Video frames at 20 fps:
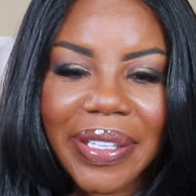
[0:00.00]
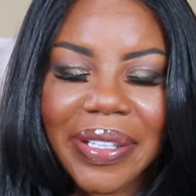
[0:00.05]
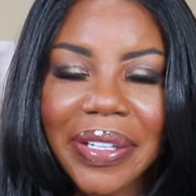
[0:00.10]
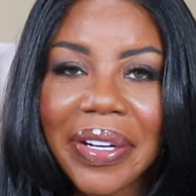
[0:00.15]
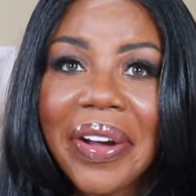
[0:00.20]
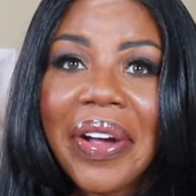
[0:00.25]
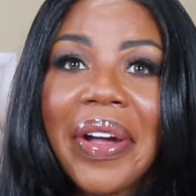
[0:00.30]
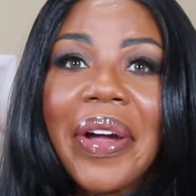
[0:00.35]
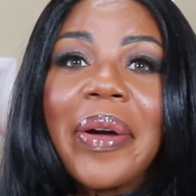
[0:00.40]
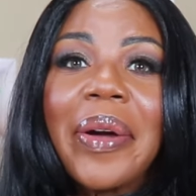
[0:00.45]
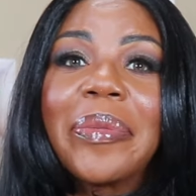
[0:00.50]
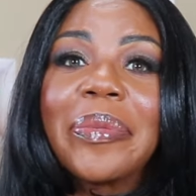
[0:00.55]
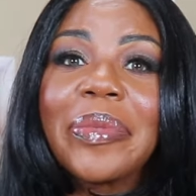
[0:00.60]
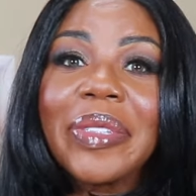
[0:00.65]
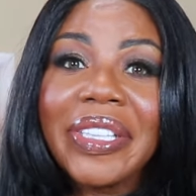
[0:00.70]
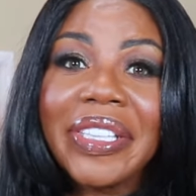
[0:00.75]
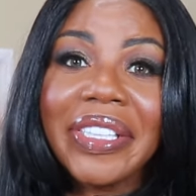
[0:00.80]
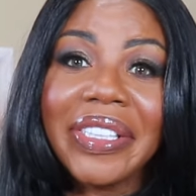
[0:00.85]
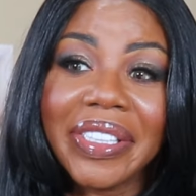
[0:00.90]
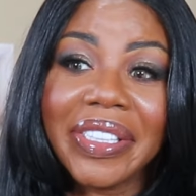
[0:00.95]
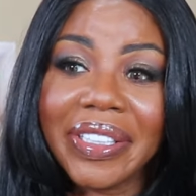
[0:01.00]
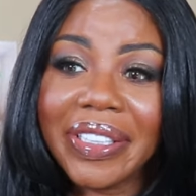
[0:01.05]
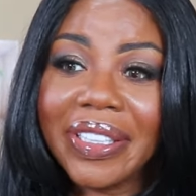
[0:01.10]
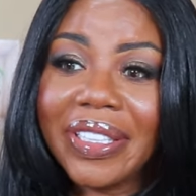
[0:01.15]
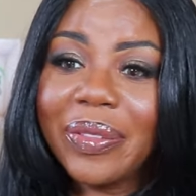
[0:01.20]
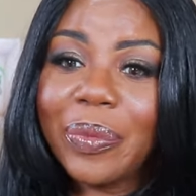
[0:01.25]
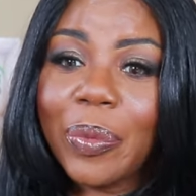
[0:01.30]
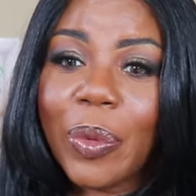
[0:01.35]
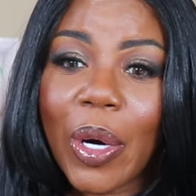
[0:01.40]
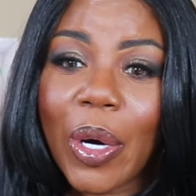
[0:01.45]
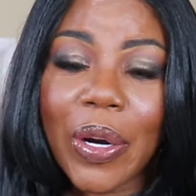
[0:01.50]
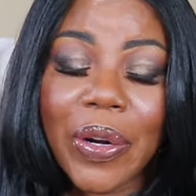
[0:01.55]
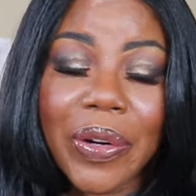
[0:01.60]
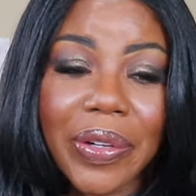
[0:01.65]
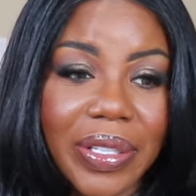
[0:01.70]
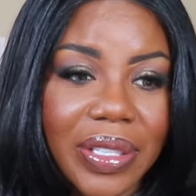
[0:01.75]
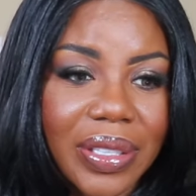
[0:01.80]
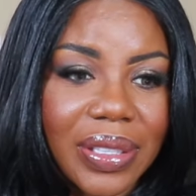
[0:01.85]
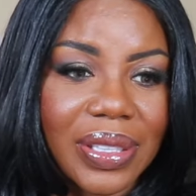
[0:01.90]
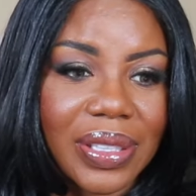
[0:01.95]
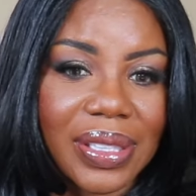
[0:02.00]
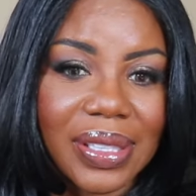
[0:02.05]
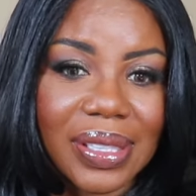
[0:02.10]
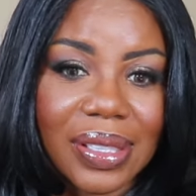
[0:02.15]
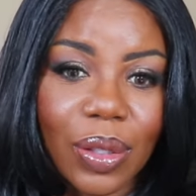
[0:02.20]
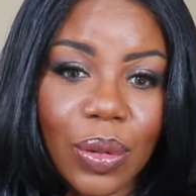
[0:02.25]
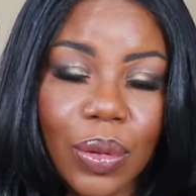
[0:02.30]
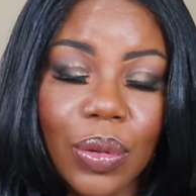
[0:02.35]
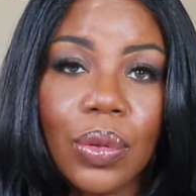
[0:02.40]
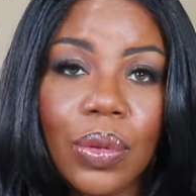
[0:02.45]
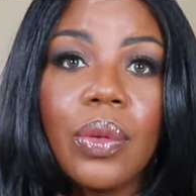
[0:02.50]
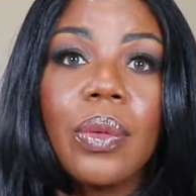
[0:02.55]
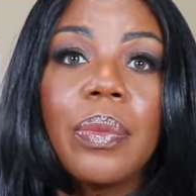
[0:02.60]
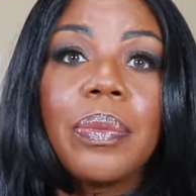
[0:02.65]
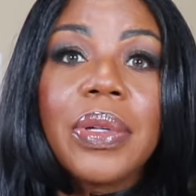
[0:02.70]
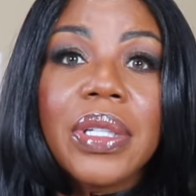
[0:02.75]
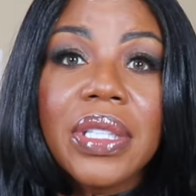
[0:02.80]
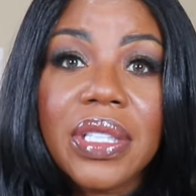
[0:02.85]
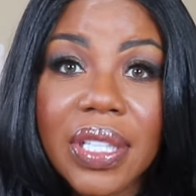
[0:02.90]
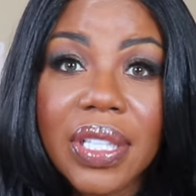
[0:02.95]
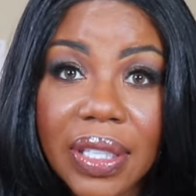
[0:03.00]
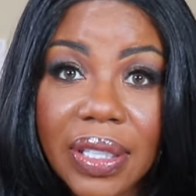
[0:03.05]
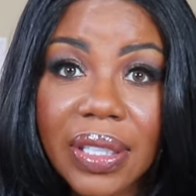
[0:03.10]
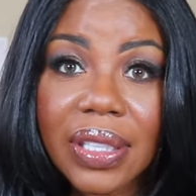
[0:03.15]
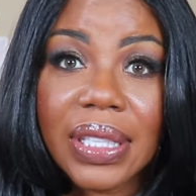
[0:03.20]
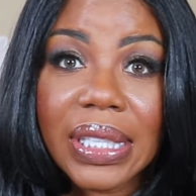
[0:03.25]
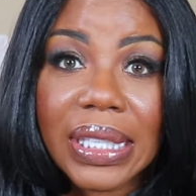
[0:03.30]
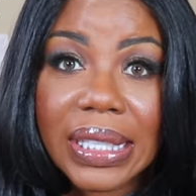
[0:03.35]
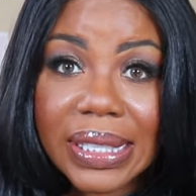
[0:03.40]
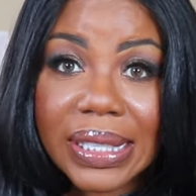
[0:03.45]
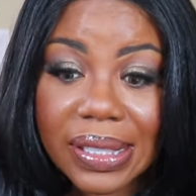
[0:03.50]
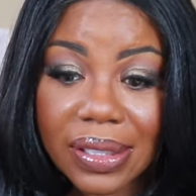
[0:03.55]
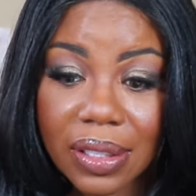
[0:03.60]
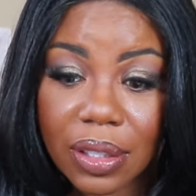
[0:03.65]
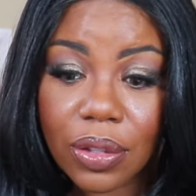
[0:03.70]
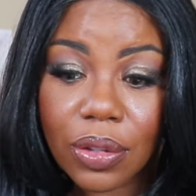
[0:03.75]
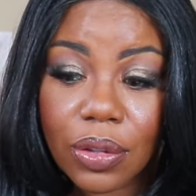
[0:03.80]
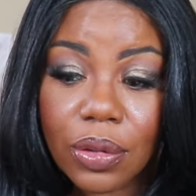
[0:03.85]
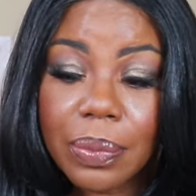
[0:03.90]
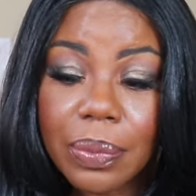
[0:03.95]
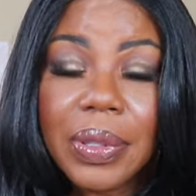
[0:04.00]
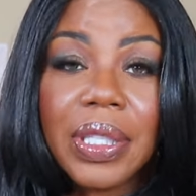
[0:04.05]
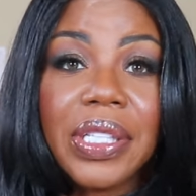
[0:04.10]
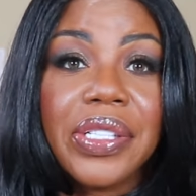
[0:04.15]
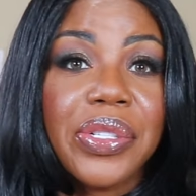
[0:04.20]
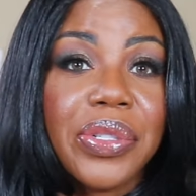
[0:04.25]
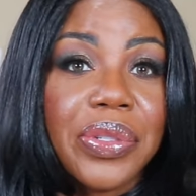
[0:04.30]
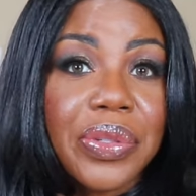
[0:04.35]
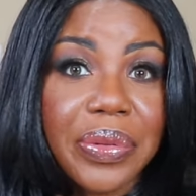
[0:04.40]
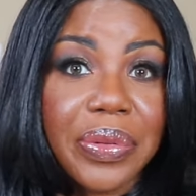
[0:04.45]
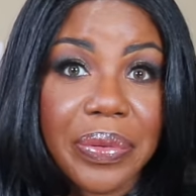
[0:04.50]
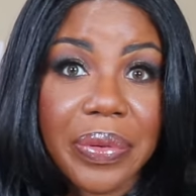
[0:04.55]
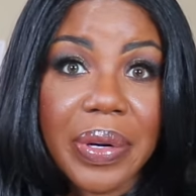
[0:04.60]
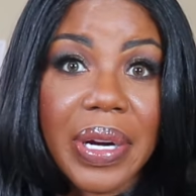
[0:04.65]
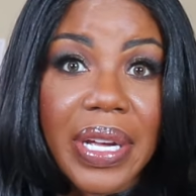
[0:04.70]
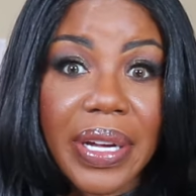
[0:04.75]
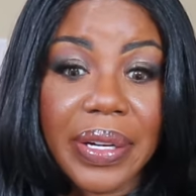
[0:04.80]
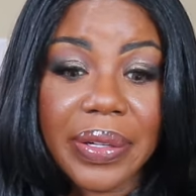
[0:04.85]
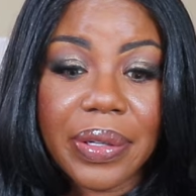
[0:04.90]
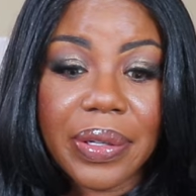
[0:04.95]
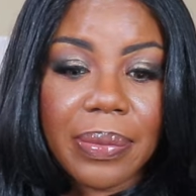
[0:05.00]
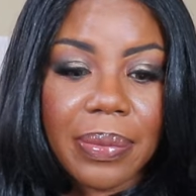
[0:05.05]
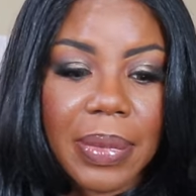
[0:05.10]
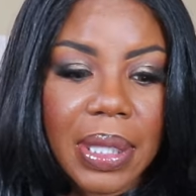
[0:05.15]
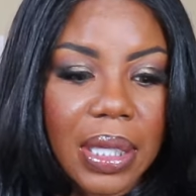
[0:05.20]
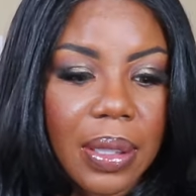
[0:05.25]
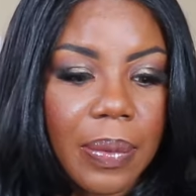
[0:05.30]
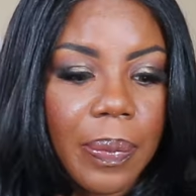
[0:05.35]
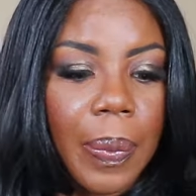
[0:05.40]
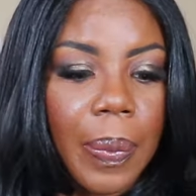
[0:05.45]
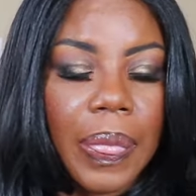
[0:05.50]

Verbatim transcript: Girl, I'm good. Work, school, particularly school, been drowning me.